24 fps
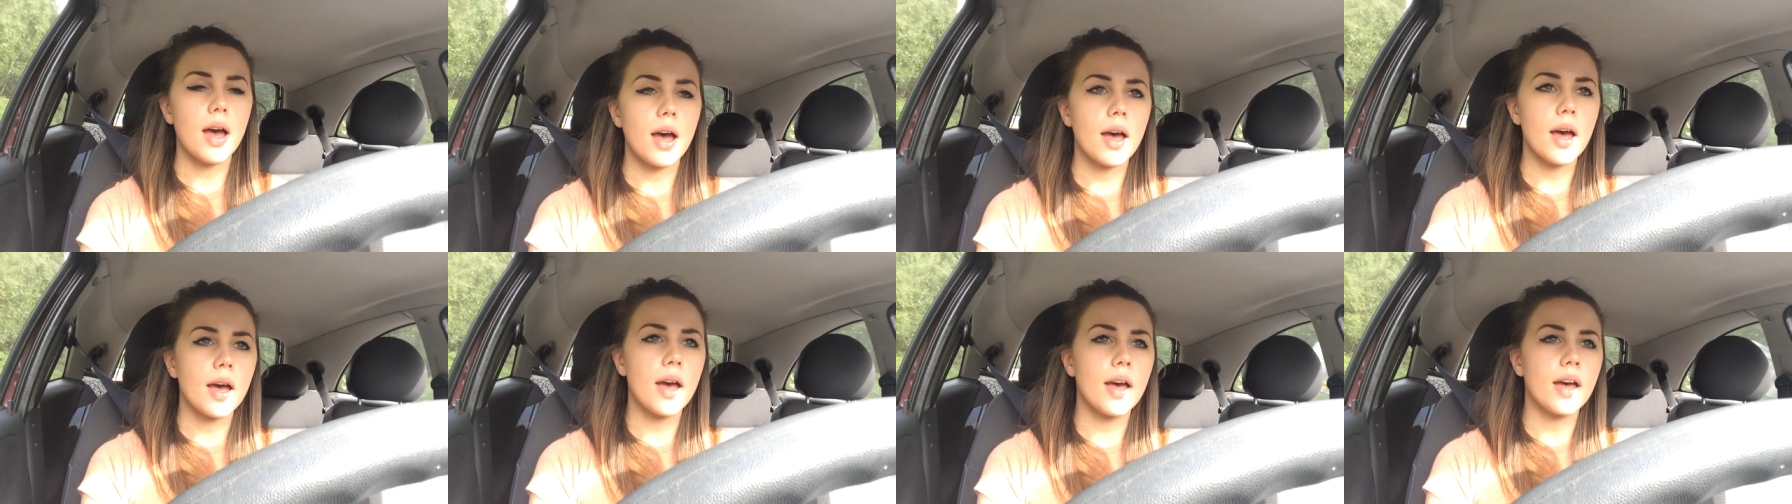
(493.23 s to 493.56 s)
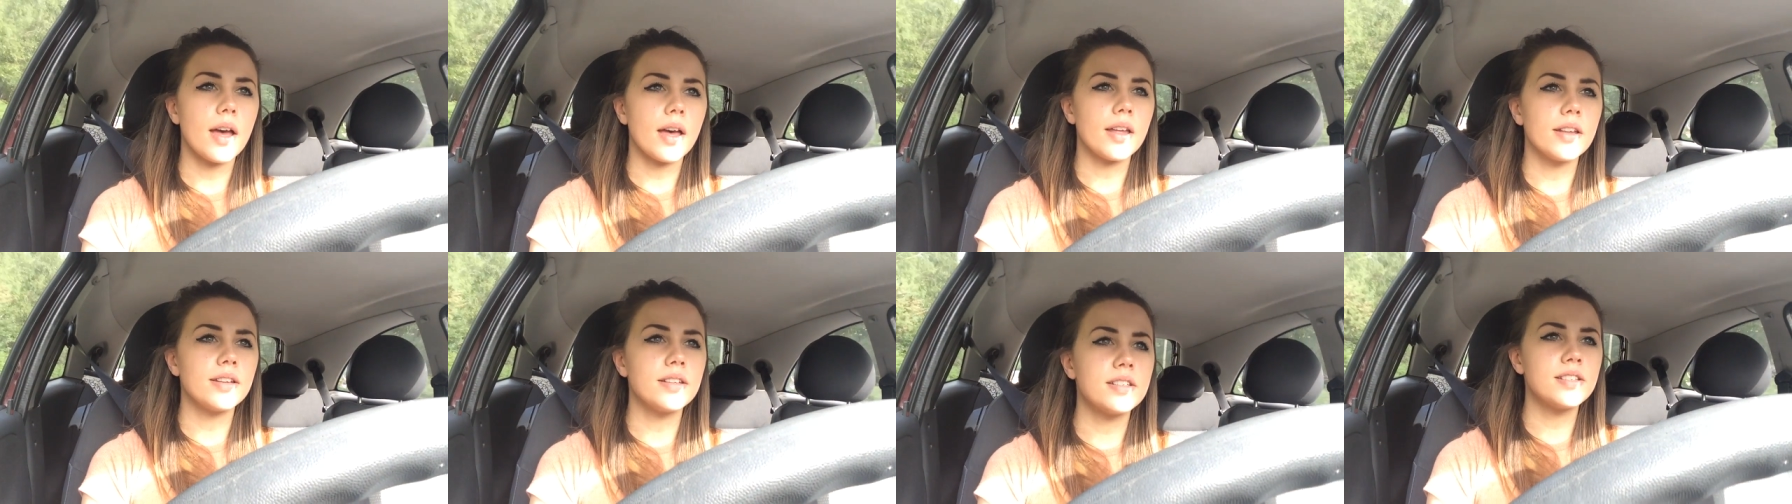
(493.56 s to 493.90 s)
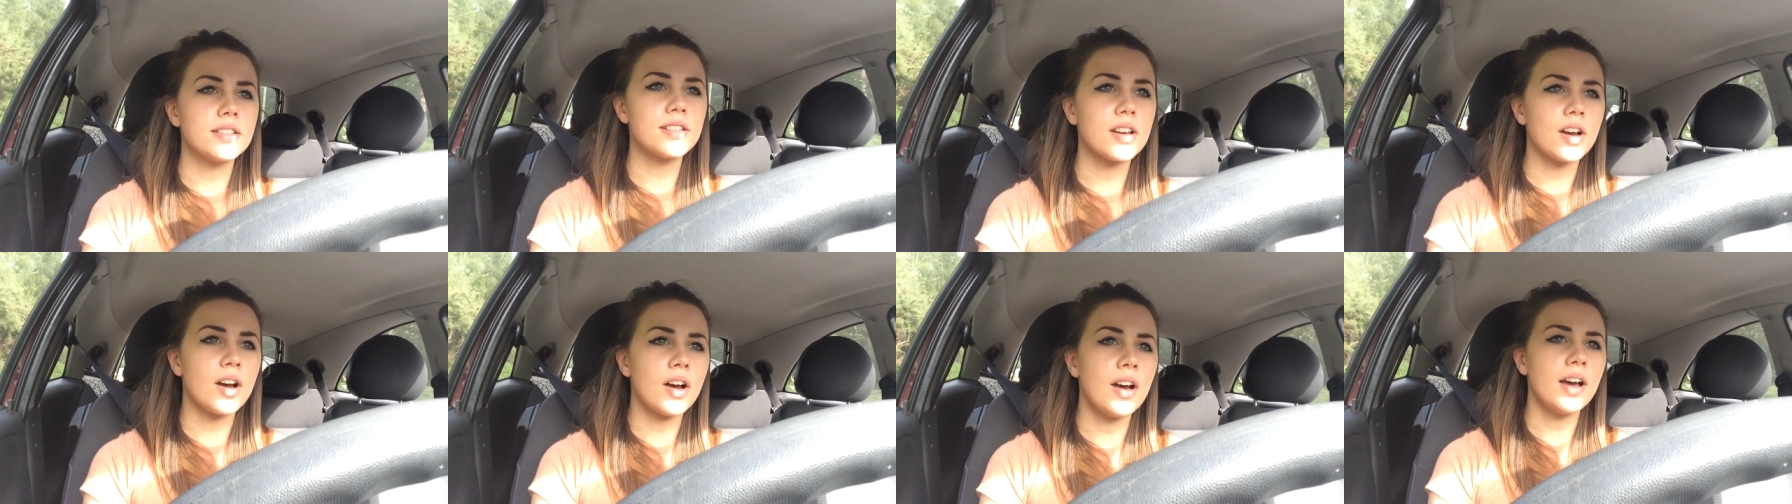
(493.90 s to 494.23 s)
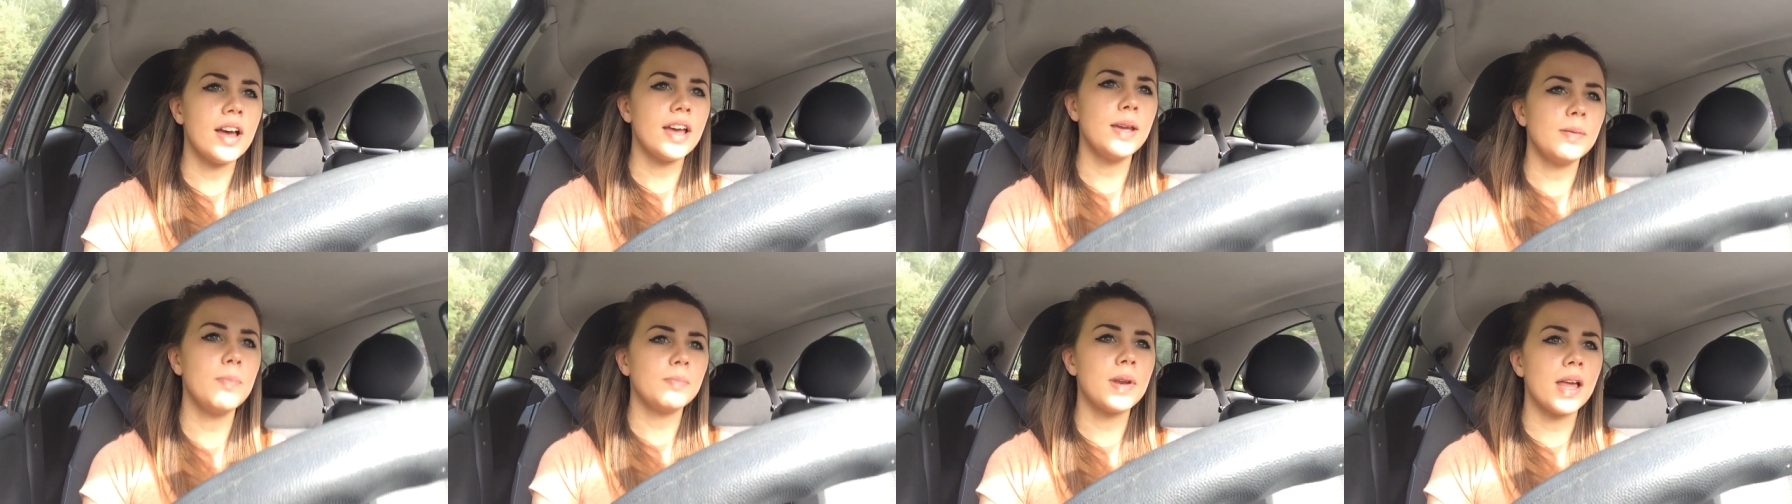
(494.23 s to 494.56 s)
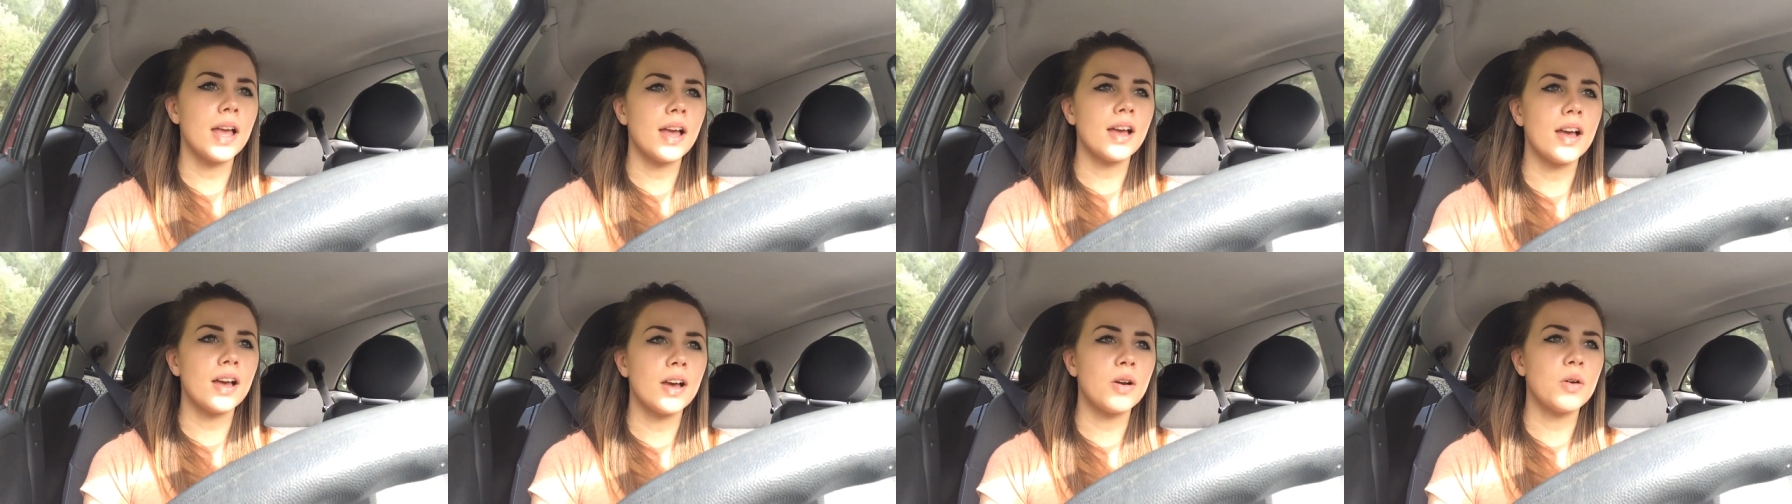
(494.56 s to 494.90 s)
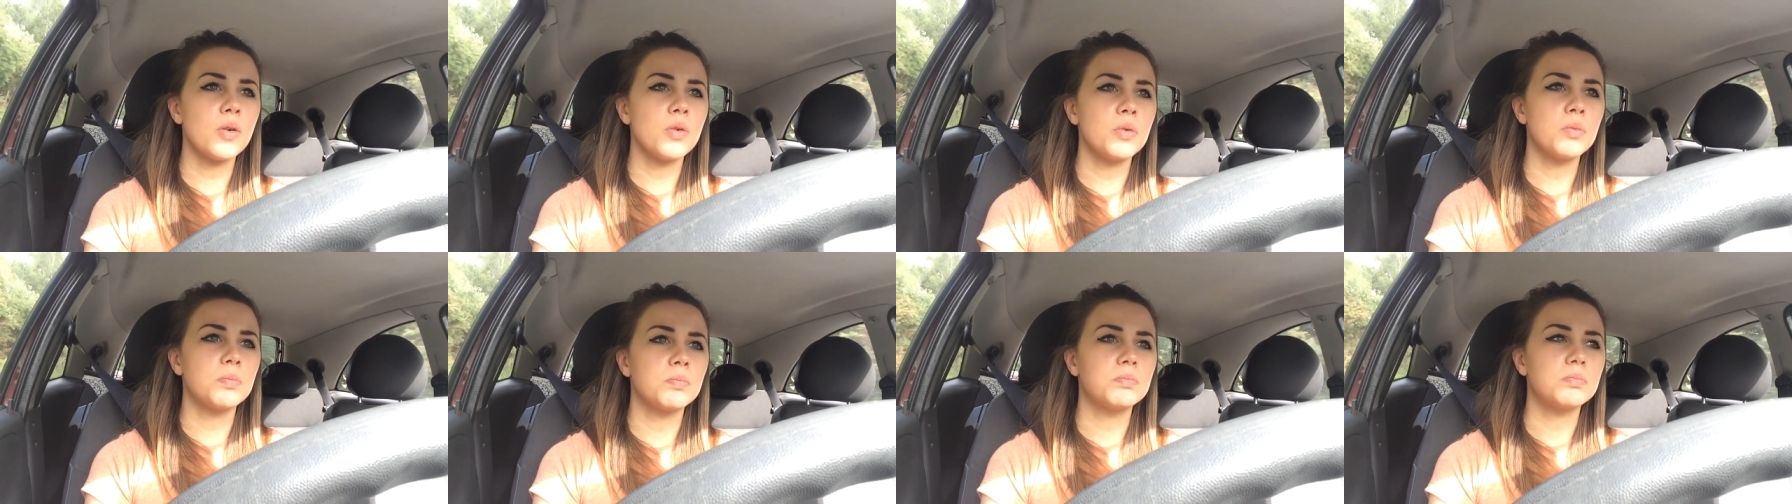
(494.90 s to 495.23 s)
and I'm
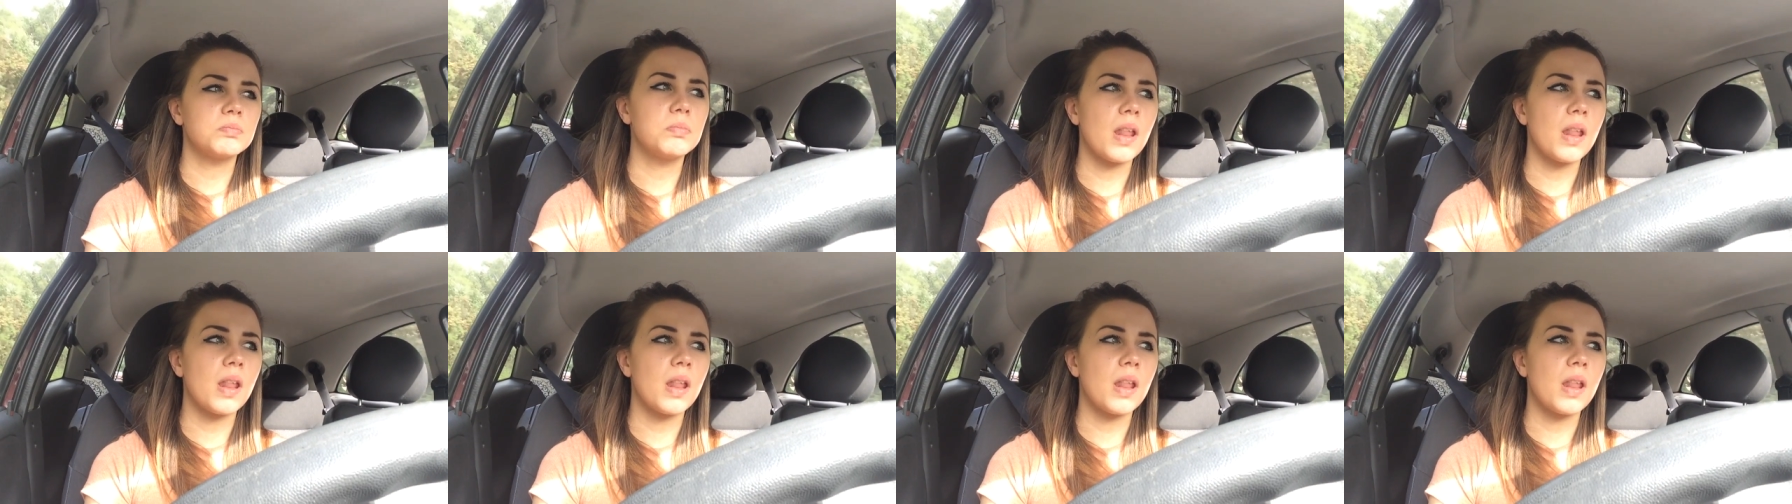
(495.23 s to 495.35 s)
now